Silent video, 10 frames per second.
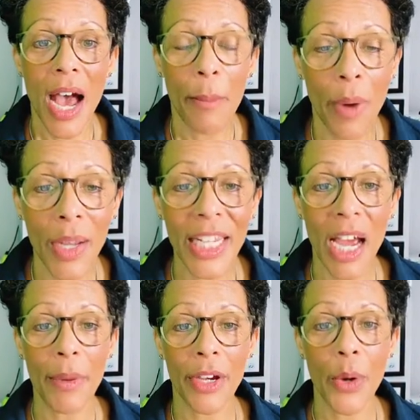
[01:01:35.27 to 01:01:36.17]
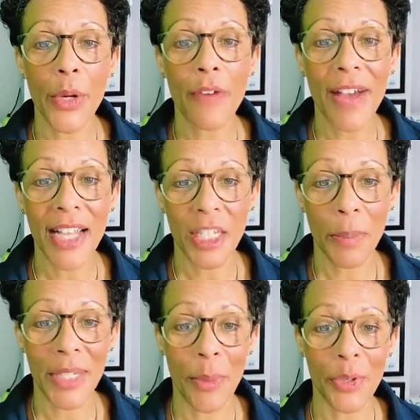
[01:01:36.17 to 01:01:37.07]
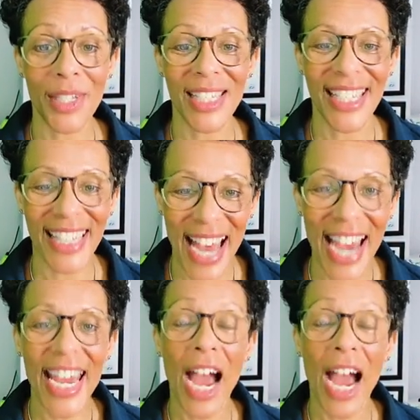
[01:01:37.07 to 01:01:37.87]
Molly, I'm going over hazard perception today.